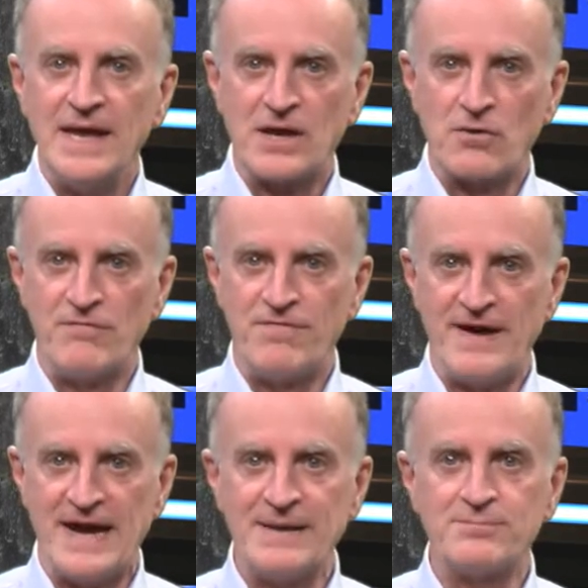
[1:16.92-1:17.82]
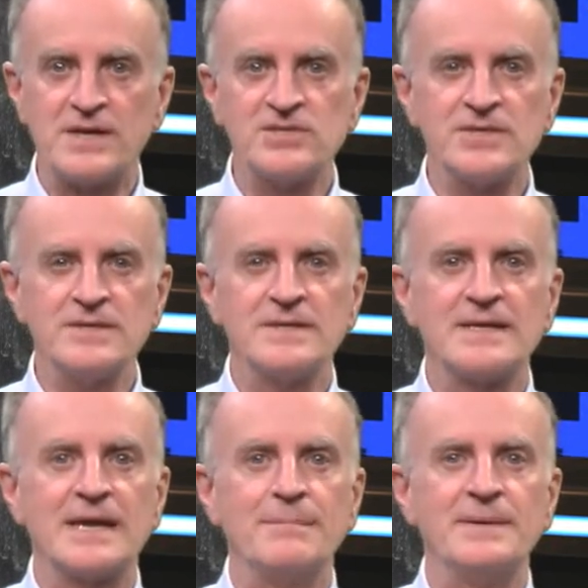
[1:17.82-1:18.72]
A confining pressure
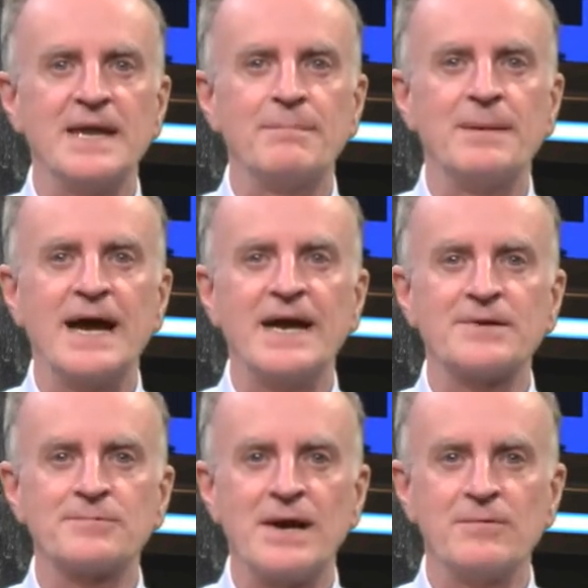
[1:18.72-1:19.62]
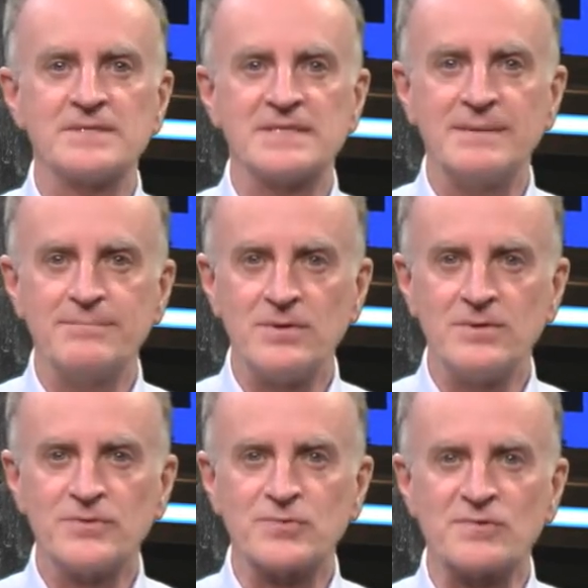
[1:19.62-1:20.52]
can be applied around the
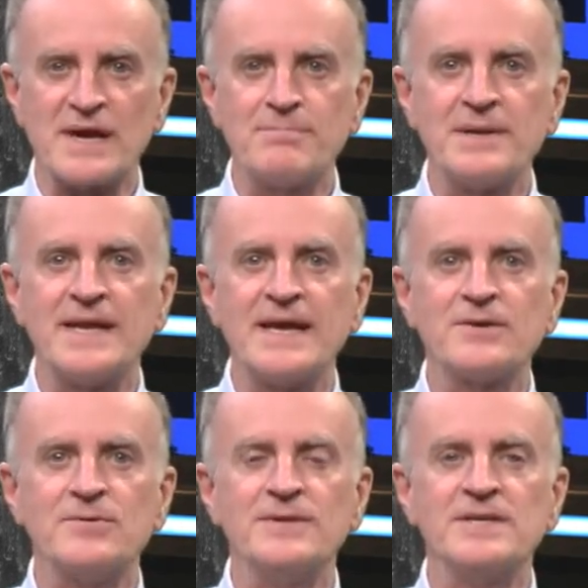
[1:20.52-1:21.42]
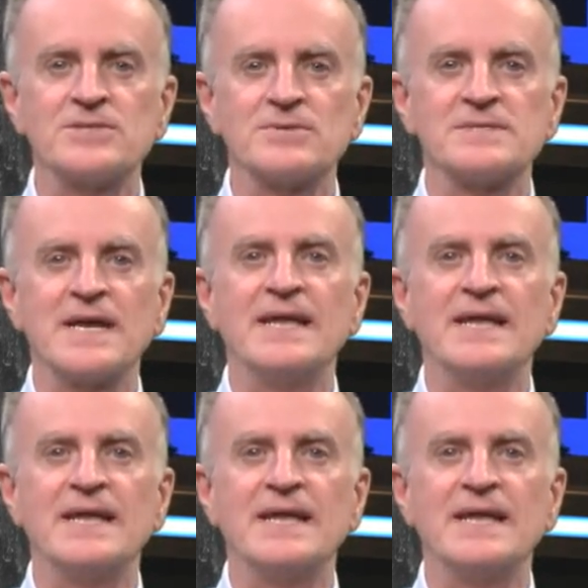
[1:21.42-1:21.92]
sample to replicate conditions